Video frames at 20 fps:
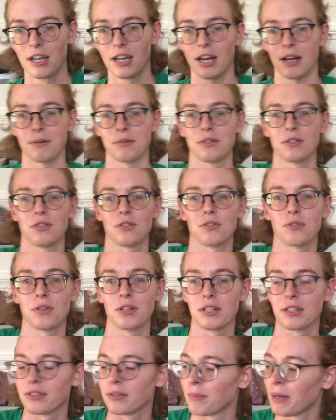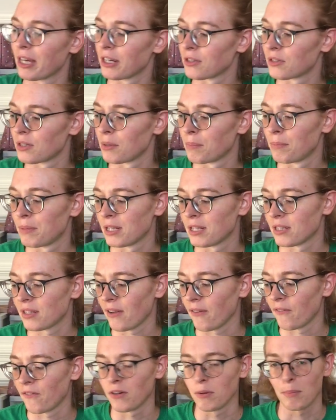I was just storing some extra bits
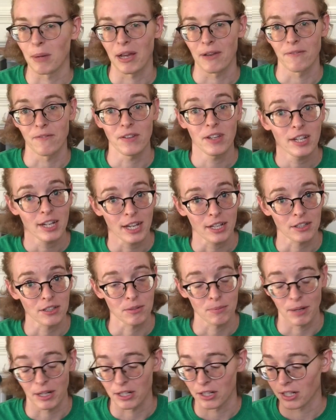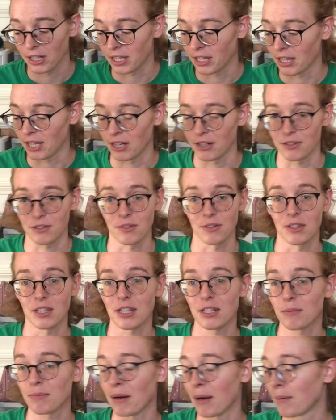for my V-neck sweater in there. So
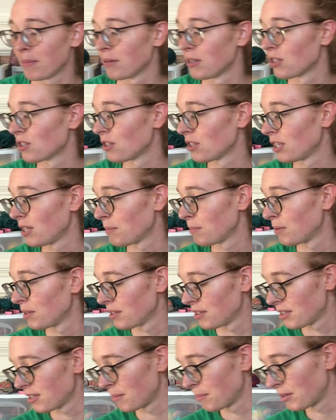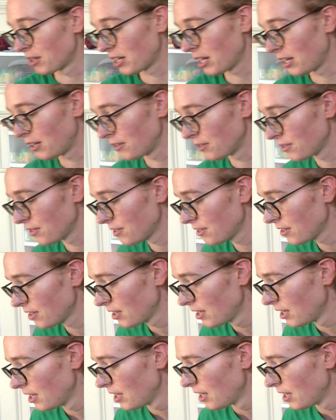these probably should get put somewhere else.